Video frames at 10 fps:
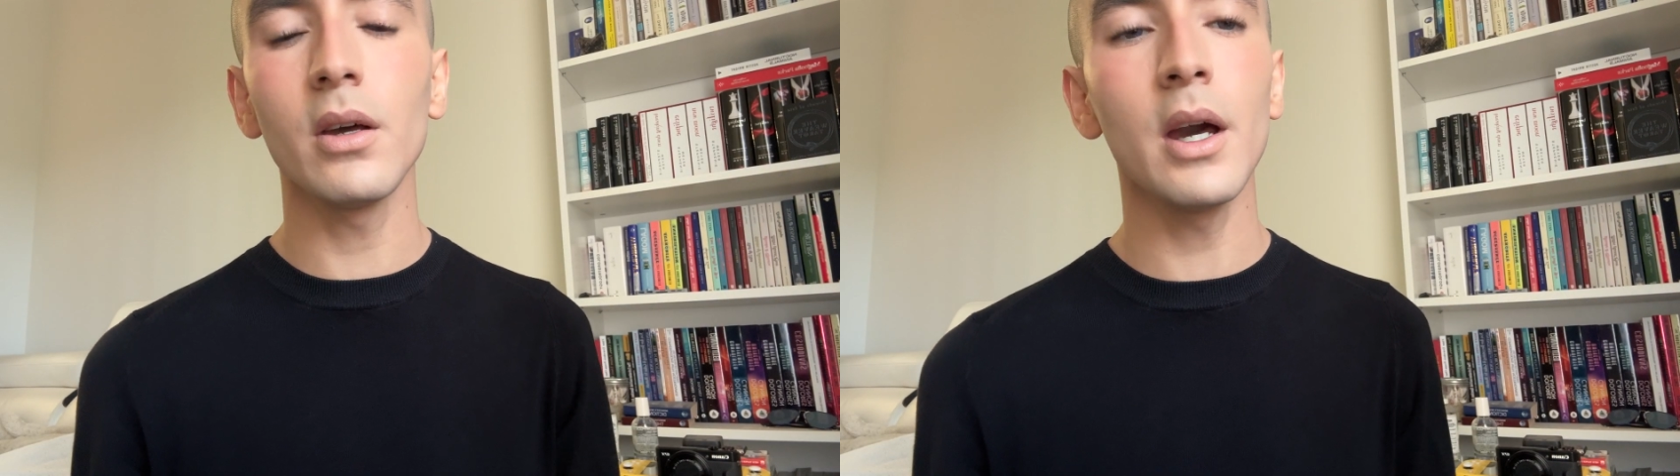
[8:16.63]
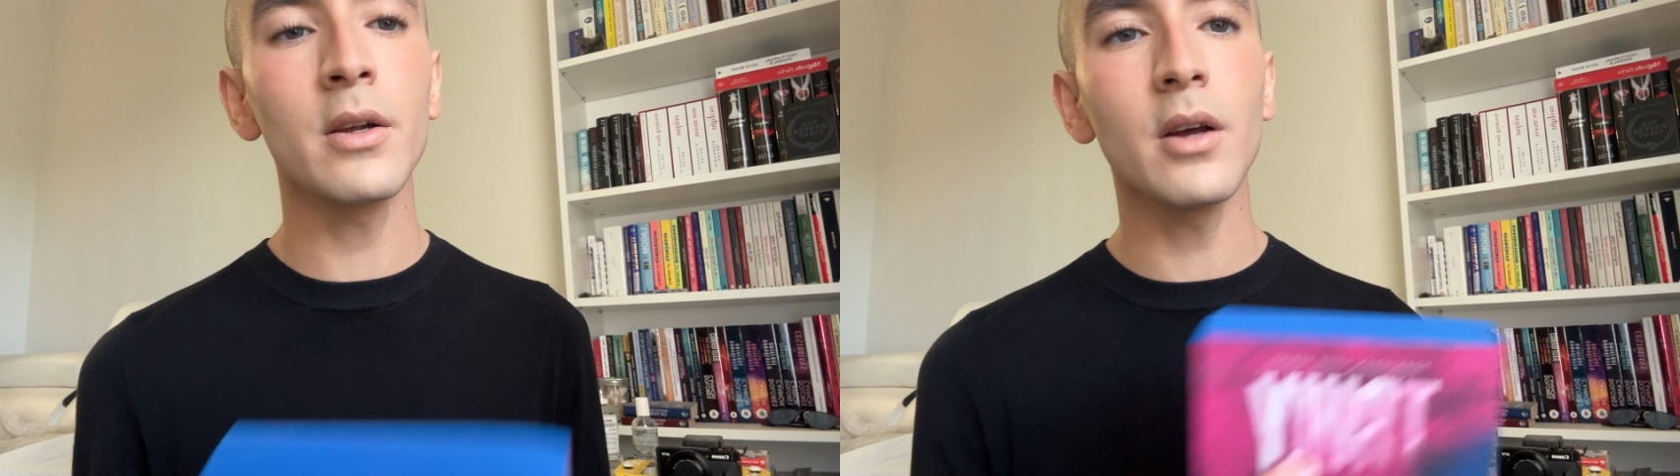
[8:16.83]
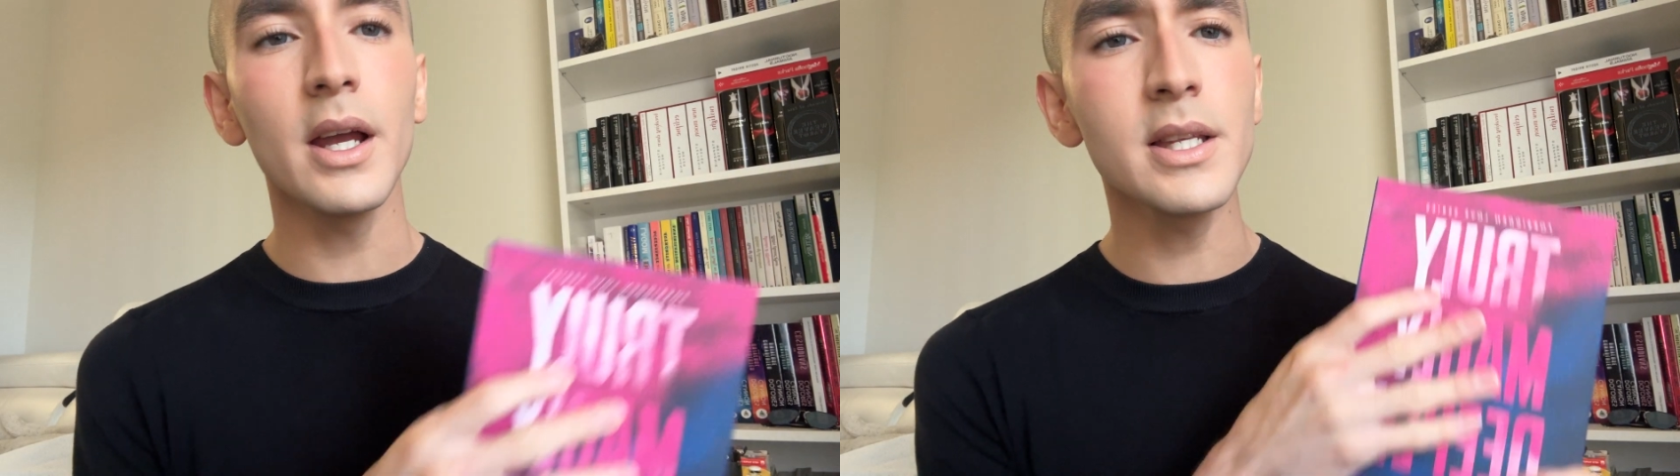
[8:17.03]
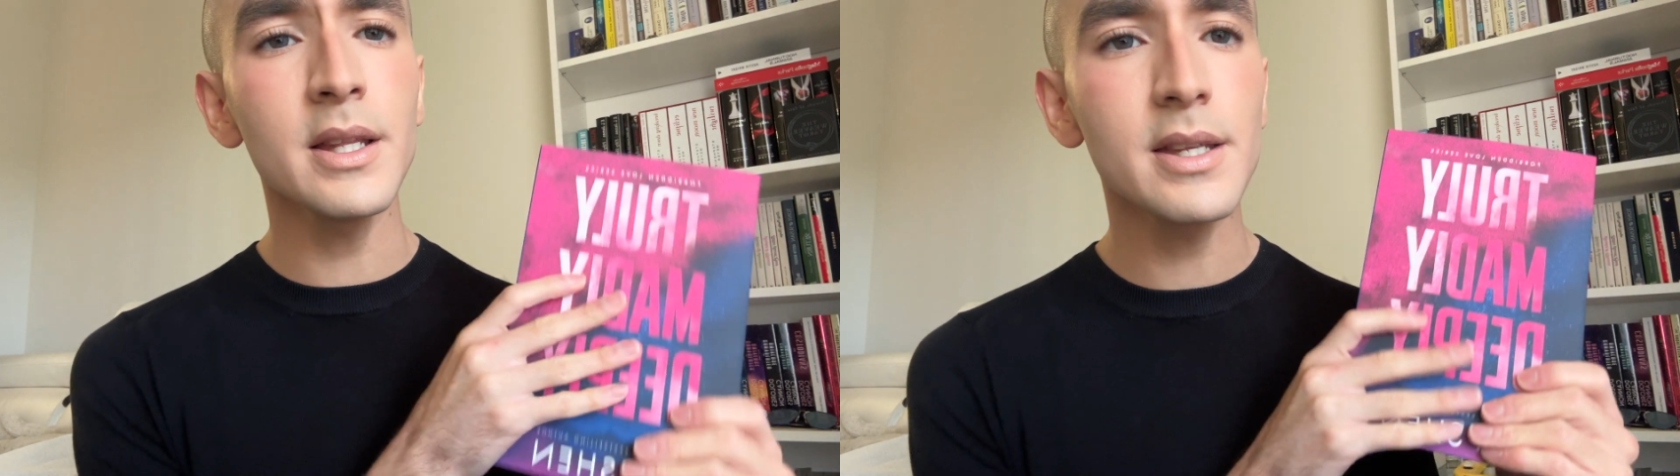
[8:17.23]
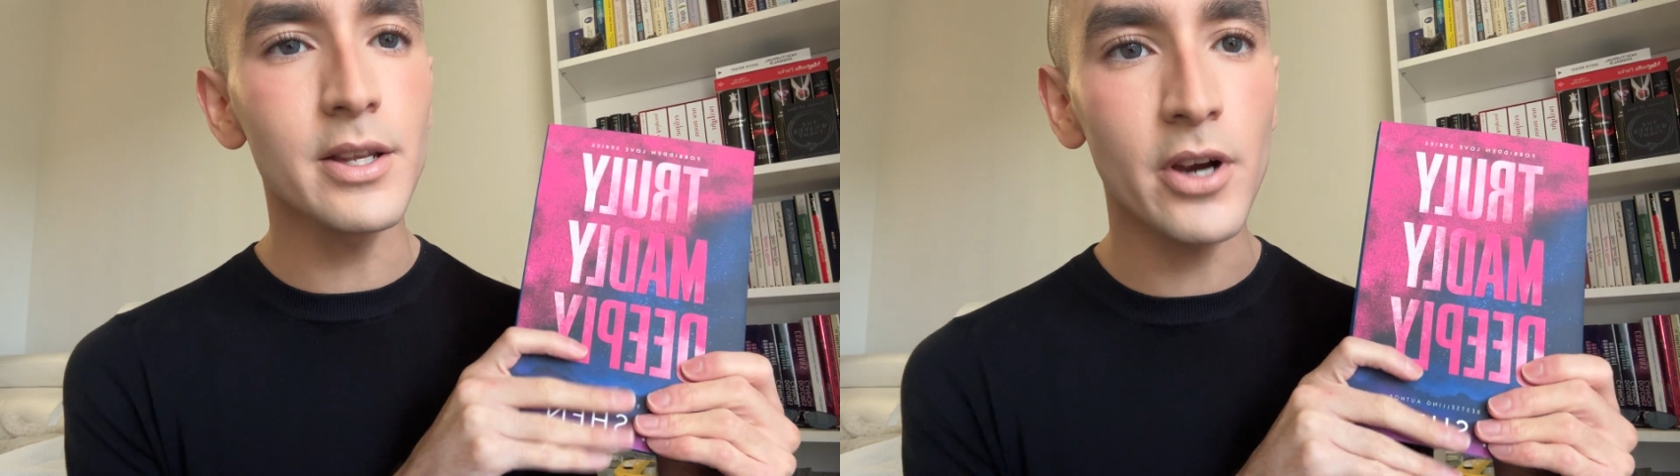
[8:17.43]
don't know. I had seen
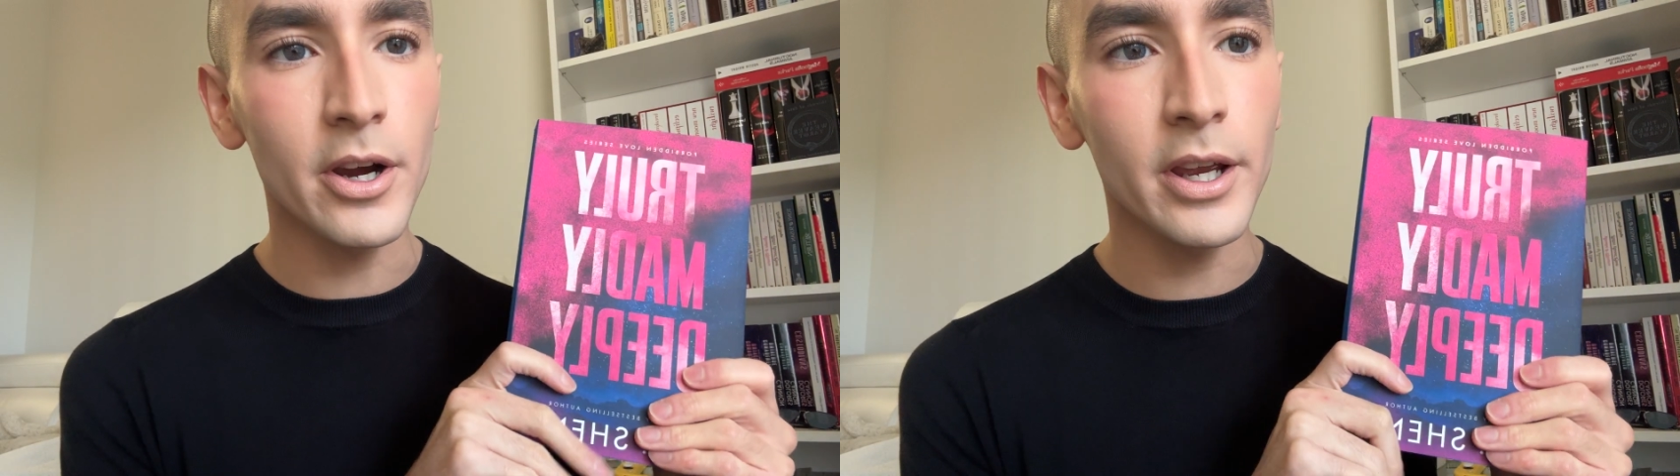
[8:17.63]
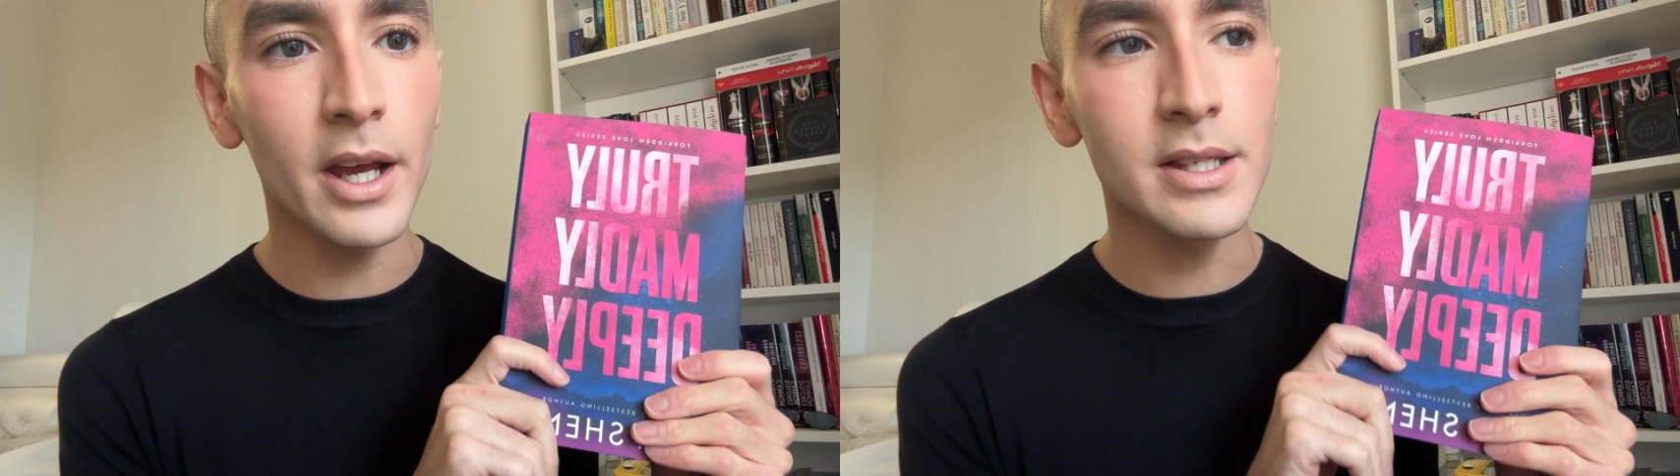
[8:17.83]
this at Target. I